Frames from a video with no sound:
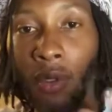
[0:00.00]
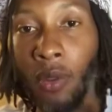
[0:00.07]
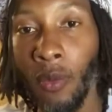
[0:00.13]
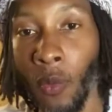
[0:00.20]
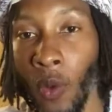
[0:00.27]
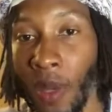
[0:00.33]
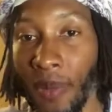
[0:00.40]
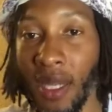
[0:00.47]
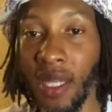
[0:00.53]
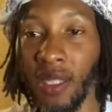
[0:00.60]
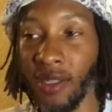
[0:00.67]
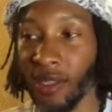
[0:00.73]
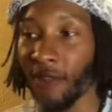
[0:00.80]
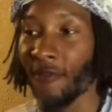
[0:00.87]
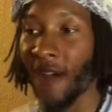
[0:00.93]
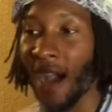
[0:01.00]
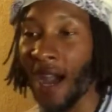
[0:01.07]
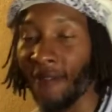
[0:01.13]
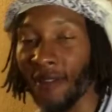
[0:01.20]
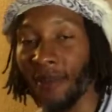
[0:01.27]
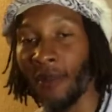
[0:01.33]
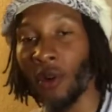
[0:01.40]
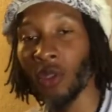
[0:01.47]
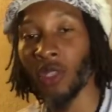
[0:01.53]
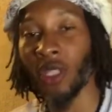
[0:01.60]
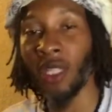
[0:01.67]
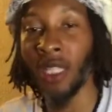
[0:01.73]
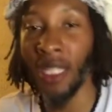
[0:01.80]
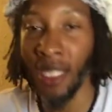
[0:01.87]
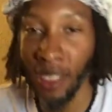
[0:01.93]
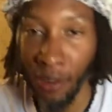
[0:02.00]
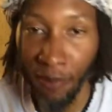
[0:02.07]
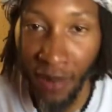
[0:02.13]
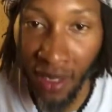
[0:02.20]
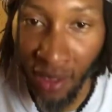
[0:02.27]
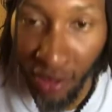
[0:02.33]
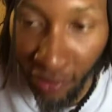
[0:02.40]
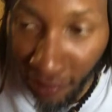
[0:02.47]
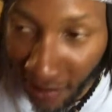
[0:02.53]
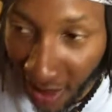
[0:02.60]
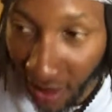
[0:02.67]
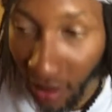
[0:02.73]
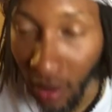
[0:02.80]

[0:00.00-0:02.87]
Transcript: women can survive emotionally independent of men.